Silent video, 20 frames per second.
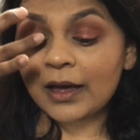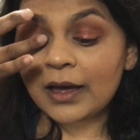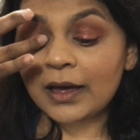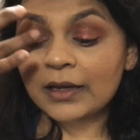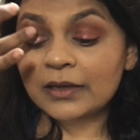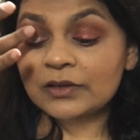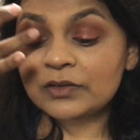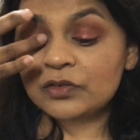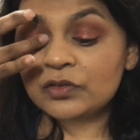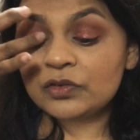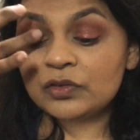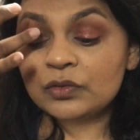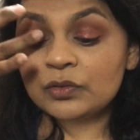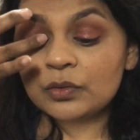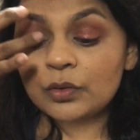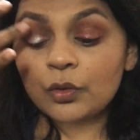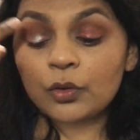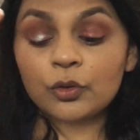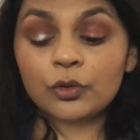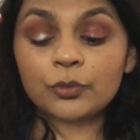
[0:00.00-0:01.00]
I
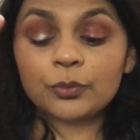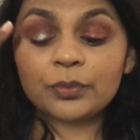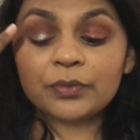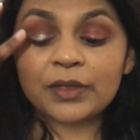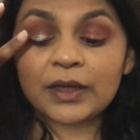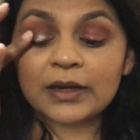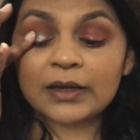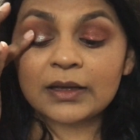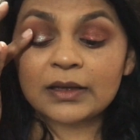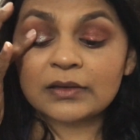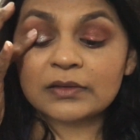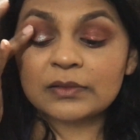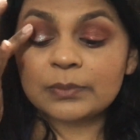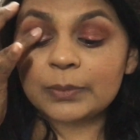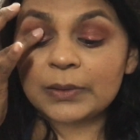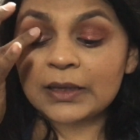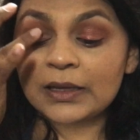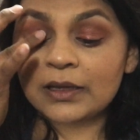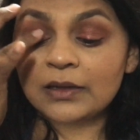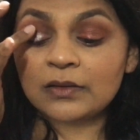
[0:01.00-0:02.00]
do hope that it
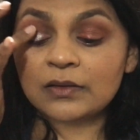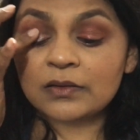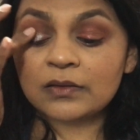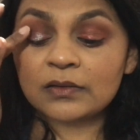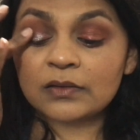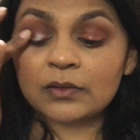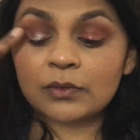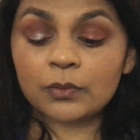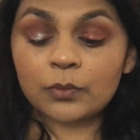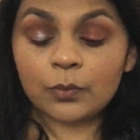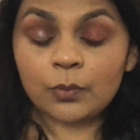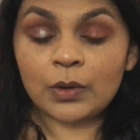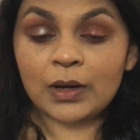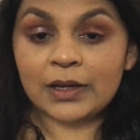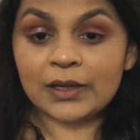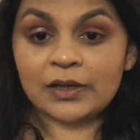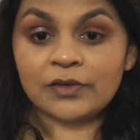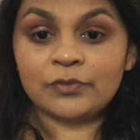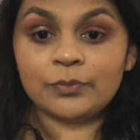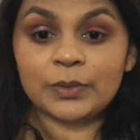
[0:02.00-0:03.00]
explains
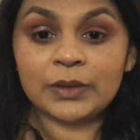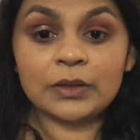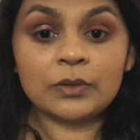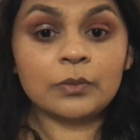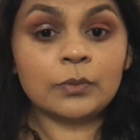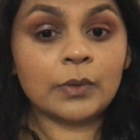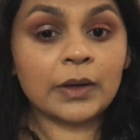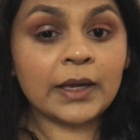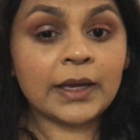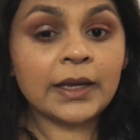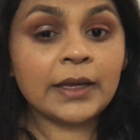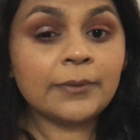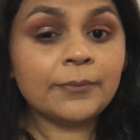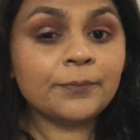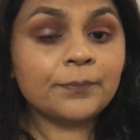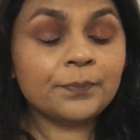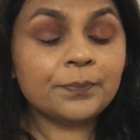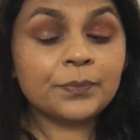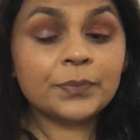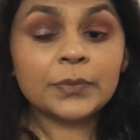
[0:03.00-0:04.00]
why I've been away.
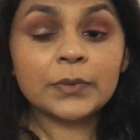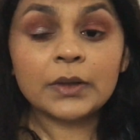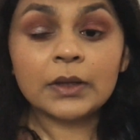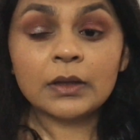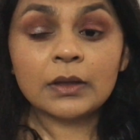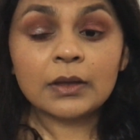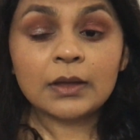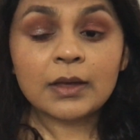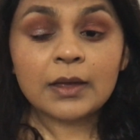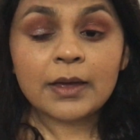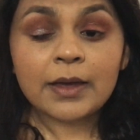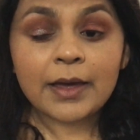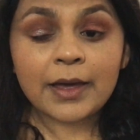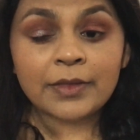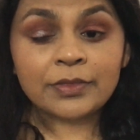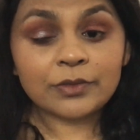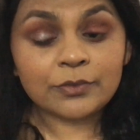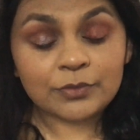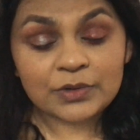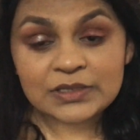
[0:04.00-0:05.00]

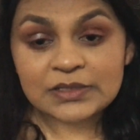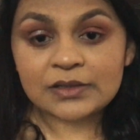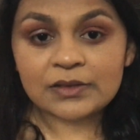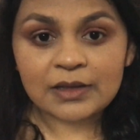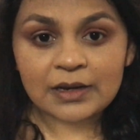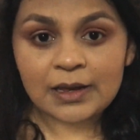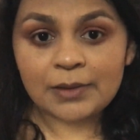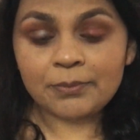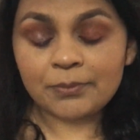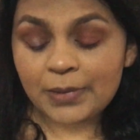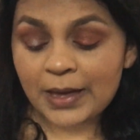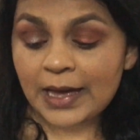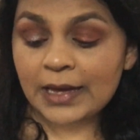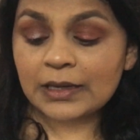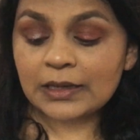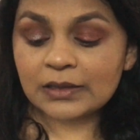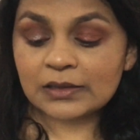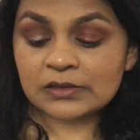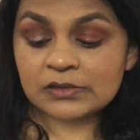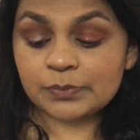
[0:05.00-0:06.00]
And the reason that I'm
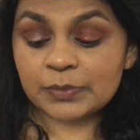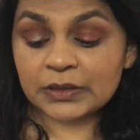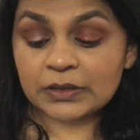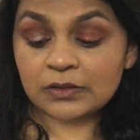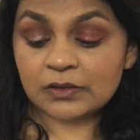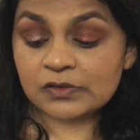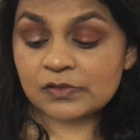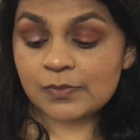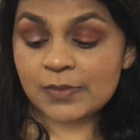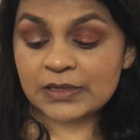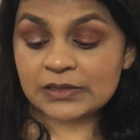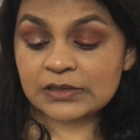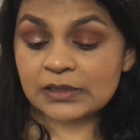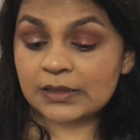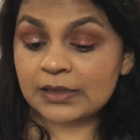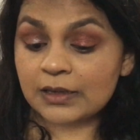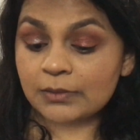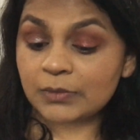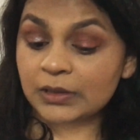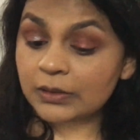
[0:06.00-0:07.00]
back is because
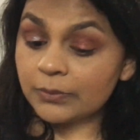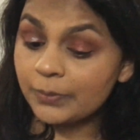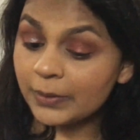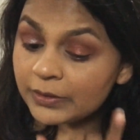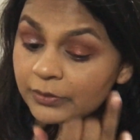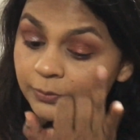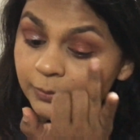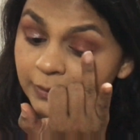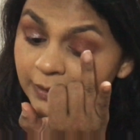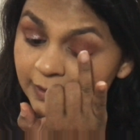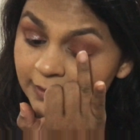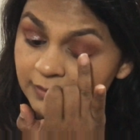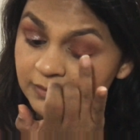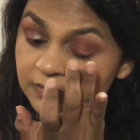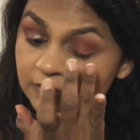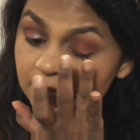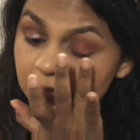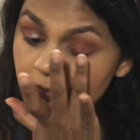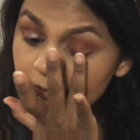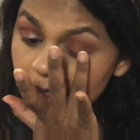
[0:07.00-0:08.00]
mentally I'm in a better
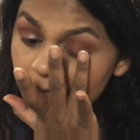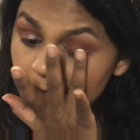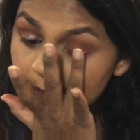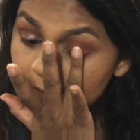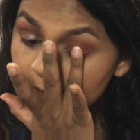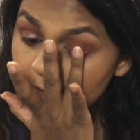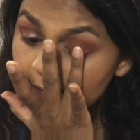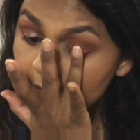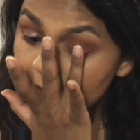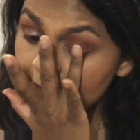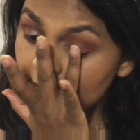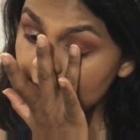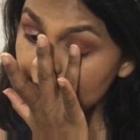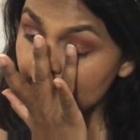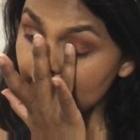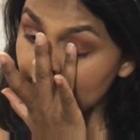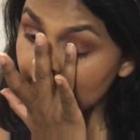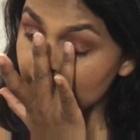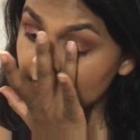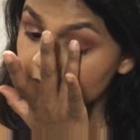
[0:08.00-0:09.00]
place.
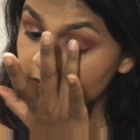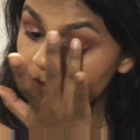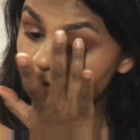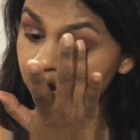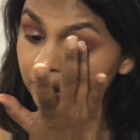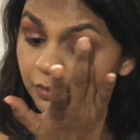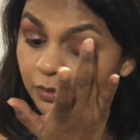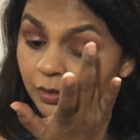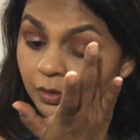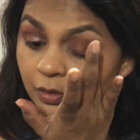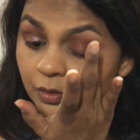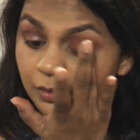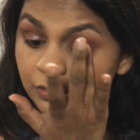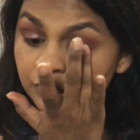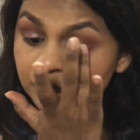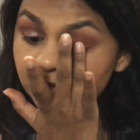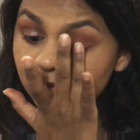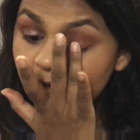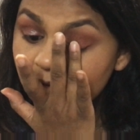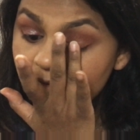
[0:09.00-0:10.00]
And
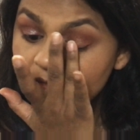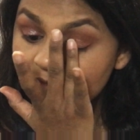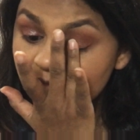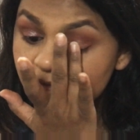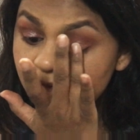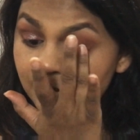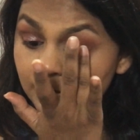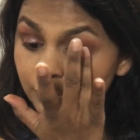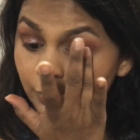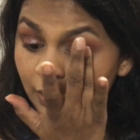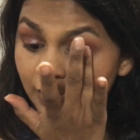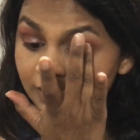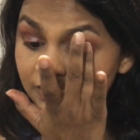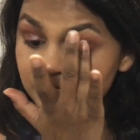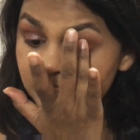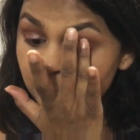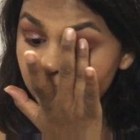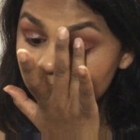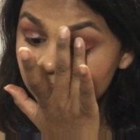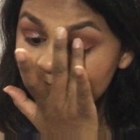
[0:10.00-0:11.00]
also I understand why I
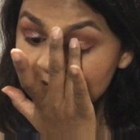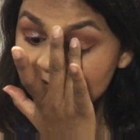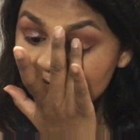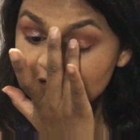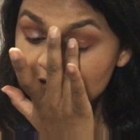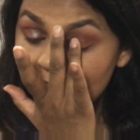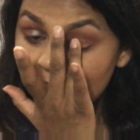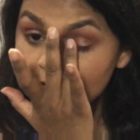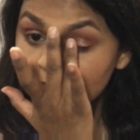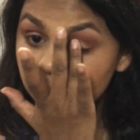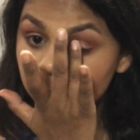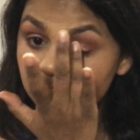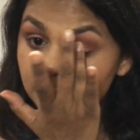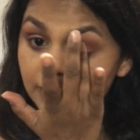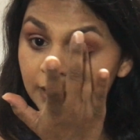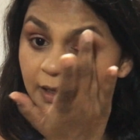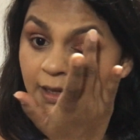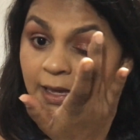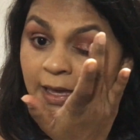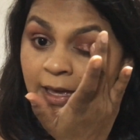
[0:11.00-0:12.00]
started this channel,
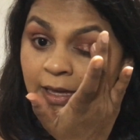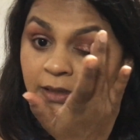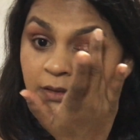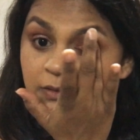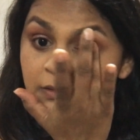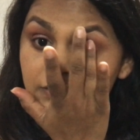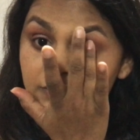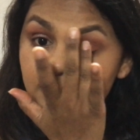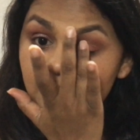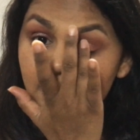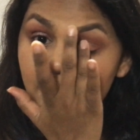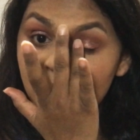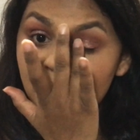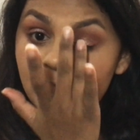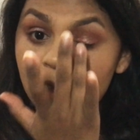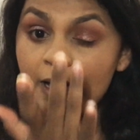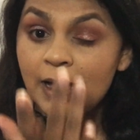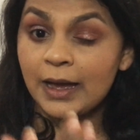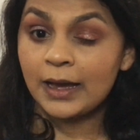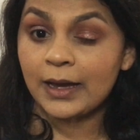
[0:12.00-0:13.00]
and
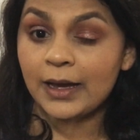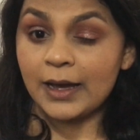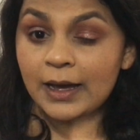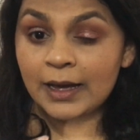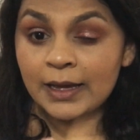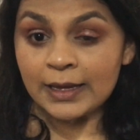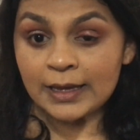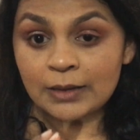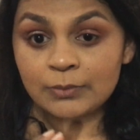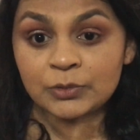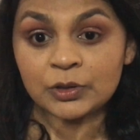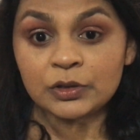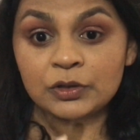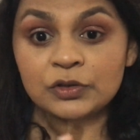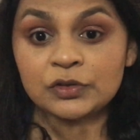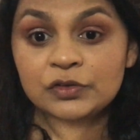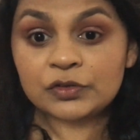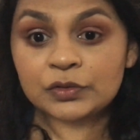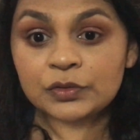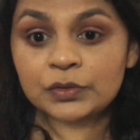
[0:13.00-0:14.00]
I am going to
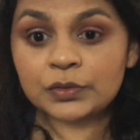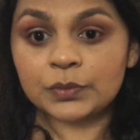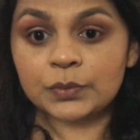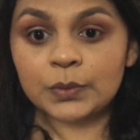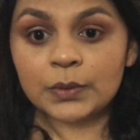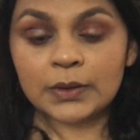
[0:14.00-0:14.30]
do